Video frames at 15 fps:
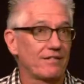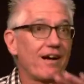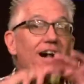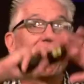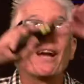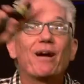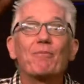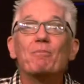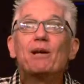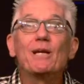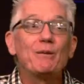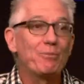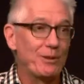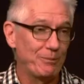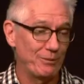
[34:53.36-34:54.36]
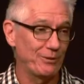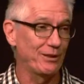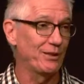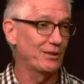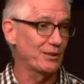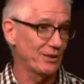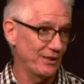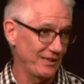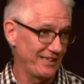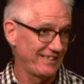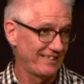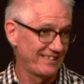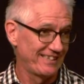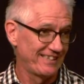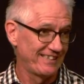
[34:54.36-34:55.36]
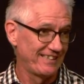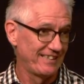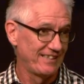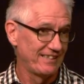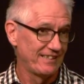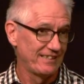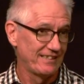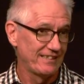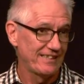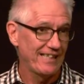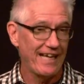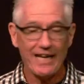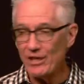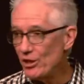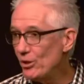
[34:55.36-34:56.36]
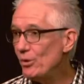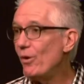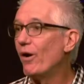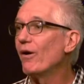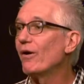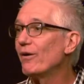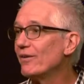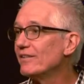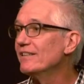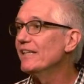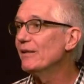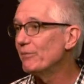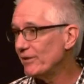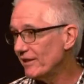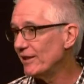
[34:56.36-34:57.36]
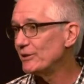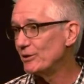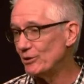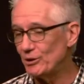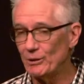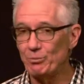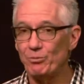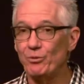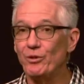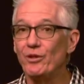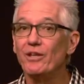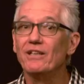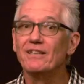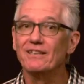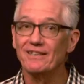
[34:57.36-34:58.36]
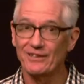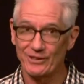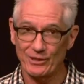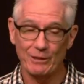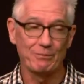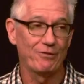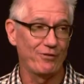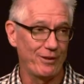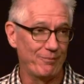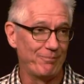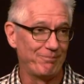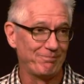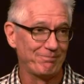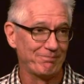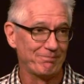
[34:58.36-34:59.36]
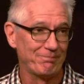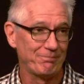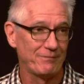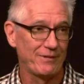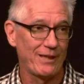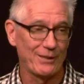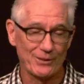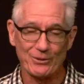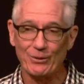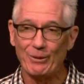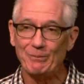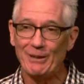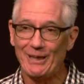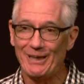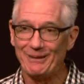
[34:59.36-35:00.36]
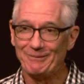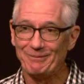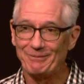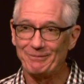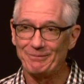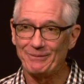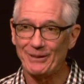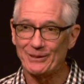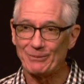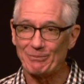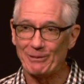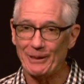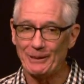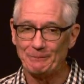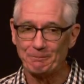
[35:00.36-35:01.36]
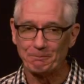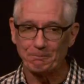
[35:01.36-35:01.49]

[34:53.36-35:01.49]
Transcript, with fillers: I have many people in the city and you are in relationship with some of them, and so am I. Let's pray.